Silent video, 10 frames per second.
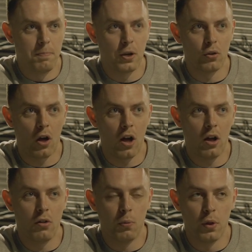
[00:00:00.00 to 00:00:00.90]
because
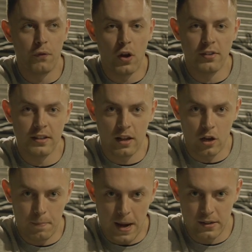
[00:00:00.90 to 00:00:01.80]
one of the first things I
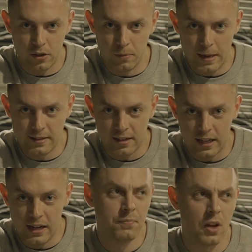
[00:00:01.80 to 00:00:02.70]
go back to
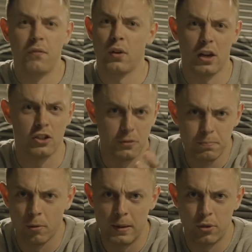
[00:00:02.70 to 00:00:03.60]
mentally, I feel like I should
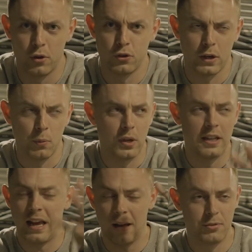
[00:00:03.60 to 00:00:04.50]
probably throw a trigger warning
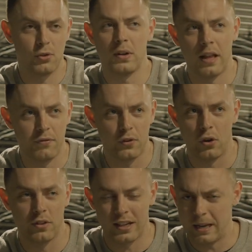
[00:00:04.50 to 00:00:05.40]
in here. I'm sorry that I
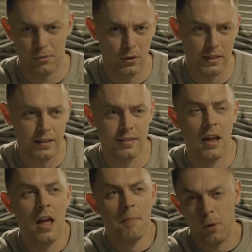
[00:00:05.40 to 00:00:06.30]
forgot, I keep doing this.
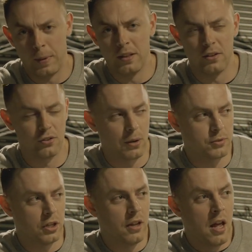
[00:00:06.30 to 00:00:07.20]
It'll be in the
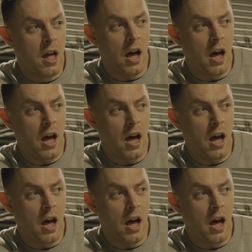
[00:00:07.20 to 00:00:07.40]
description.